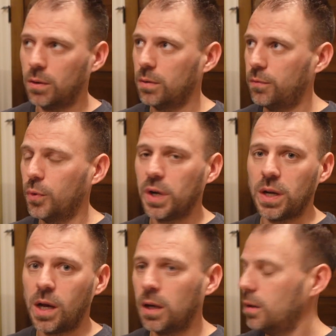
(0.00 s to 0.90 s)
or
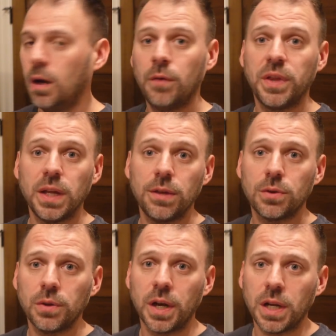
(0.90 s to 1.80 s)
49 of the
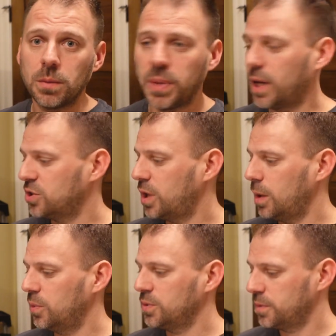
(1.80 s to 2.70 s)
ether lighting patch
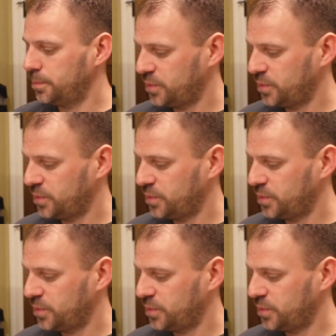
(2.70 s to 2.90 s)
cables.